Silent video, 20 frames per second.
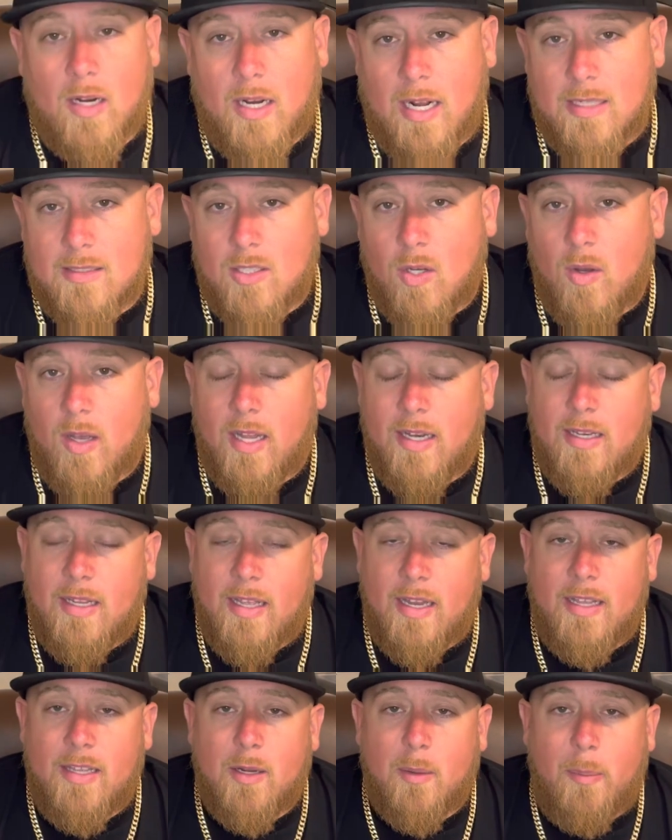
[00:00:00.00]
guys. Go ahead and
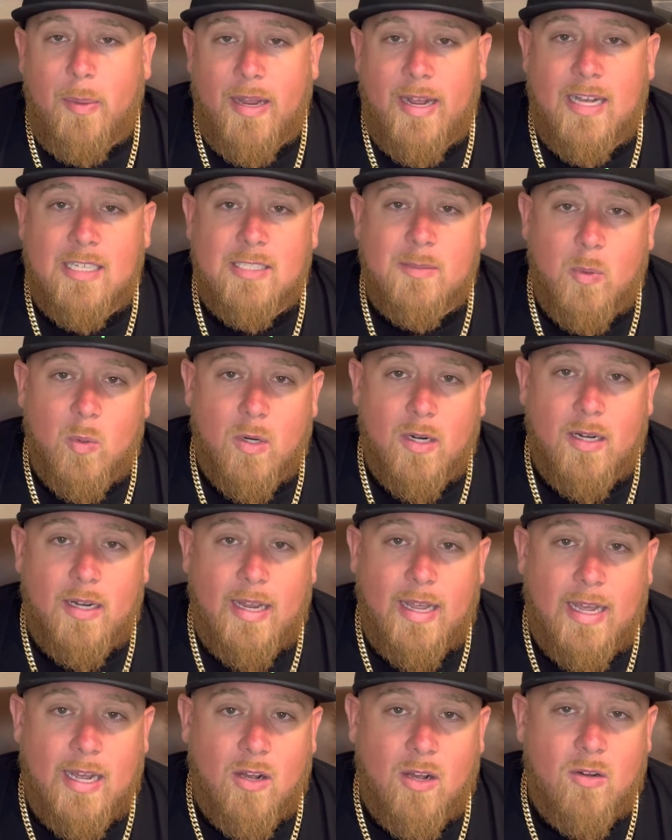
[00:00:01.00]
get in your passport
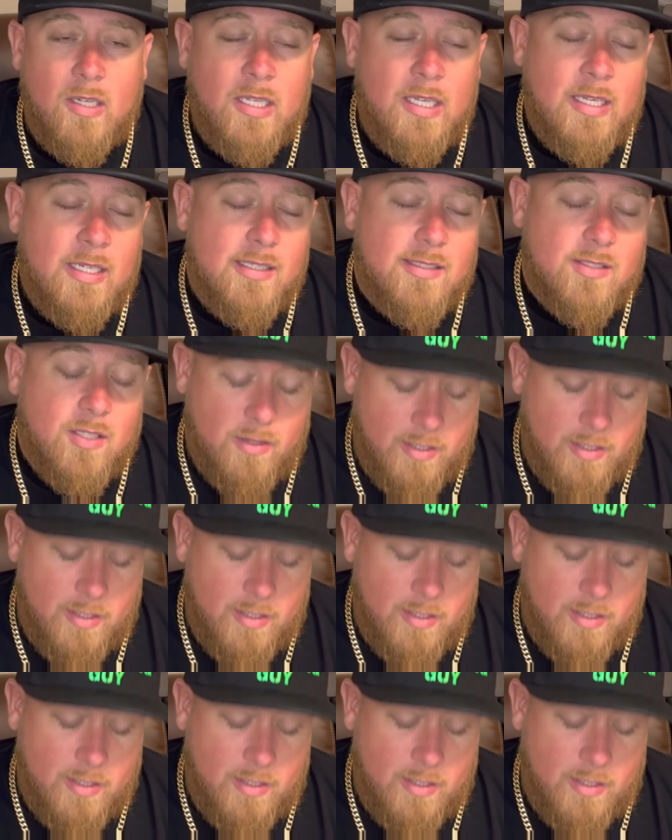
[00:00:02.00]
now so